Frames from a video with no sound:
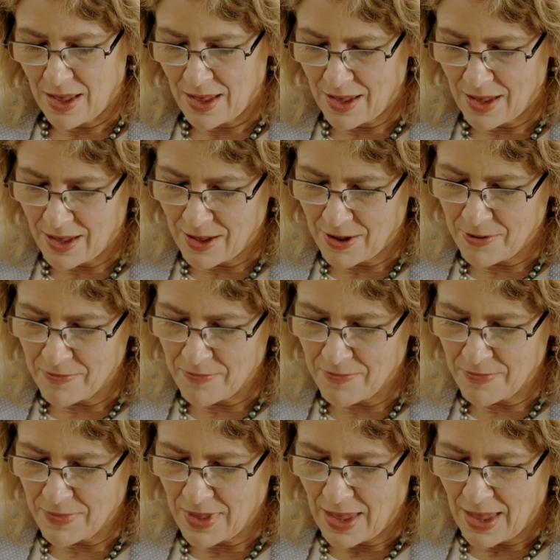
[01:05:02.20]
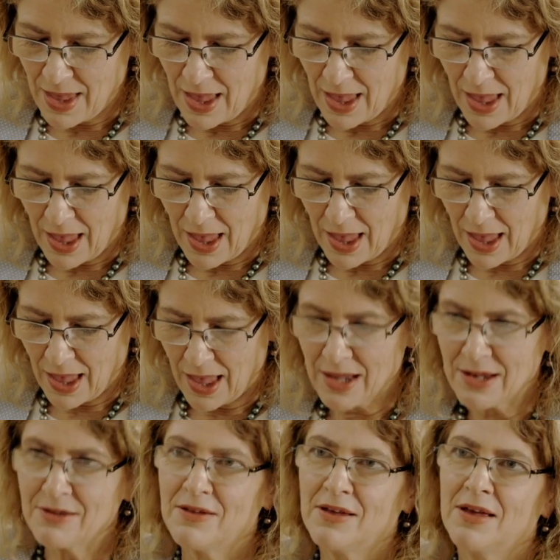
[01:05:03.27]
Um,
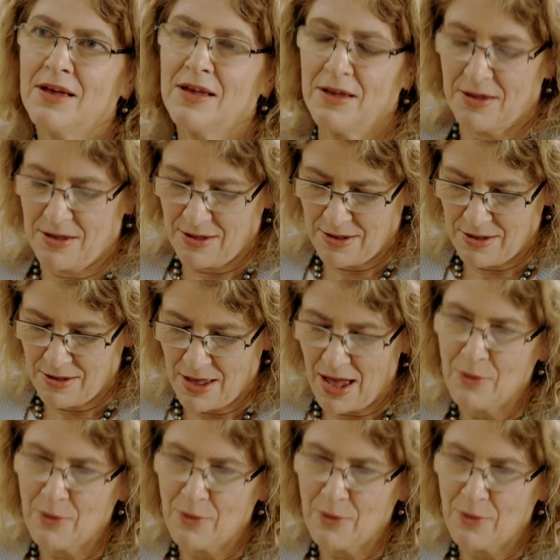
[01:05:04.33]
and uh,